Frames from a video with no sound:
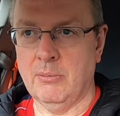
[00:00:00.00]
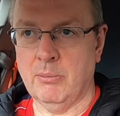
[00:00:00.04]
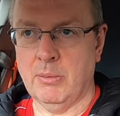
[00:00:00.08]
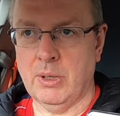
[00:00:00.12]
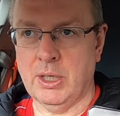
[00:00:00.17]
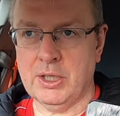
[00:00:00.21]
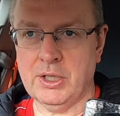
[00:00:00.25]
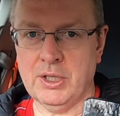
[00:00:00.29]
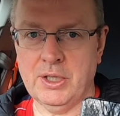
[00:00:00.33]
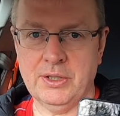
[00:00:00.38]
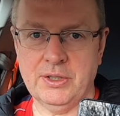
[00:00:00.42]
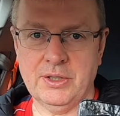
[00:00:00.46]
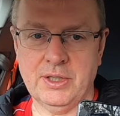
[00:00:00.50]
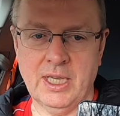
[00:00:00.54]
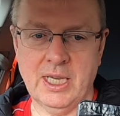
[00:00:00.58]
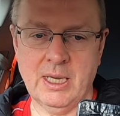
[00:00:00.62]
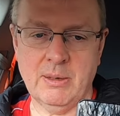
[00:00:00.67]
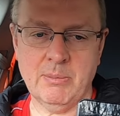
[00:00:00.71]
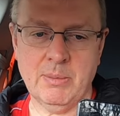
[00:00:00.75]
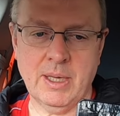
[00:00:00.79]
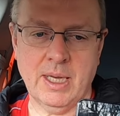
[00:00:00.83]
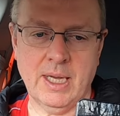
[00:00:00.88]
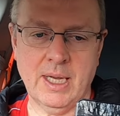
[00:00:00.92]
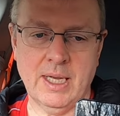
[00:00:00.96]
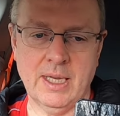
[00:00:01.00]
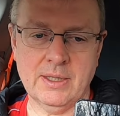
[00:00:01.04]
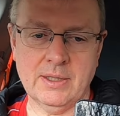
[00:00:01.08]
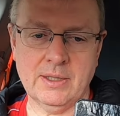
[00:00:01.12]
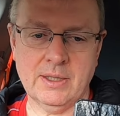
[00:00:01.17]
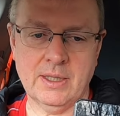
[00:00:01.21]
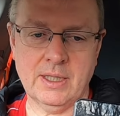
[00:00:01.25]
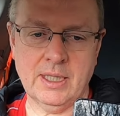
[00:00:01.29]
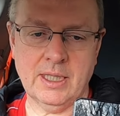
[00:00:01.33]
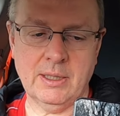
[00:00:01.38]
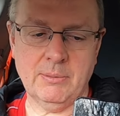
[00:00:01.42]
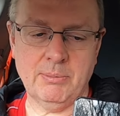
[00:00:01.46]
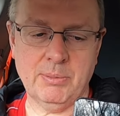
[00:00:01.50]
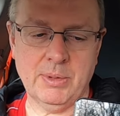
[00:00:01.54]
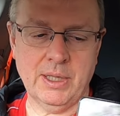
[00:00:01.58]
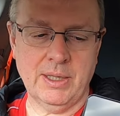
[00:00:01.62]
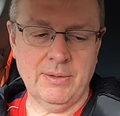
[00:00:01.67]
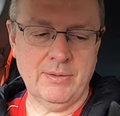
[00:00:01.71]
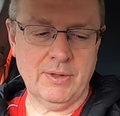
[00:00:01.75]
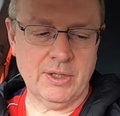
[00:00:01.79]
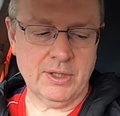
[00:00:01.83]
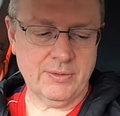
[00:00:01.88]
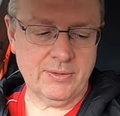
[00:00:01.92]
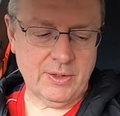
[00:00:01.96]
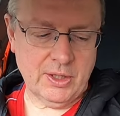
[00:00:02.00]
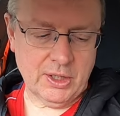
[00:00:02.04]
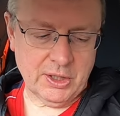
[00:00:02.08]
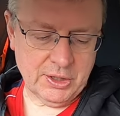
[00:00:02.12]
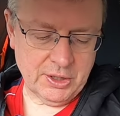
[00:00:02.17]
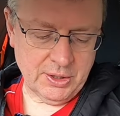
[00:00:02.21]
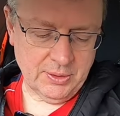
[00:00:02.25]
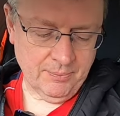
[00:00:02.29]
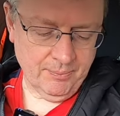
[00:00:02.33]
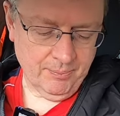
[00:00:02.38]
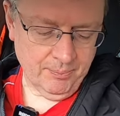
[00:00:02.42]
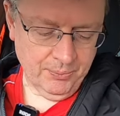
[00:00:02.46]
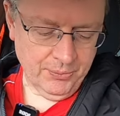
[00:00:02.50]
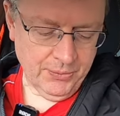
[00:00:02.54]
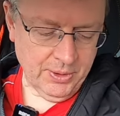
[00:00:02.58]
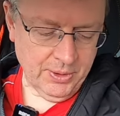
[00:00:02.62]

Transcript: much the same as the previous version,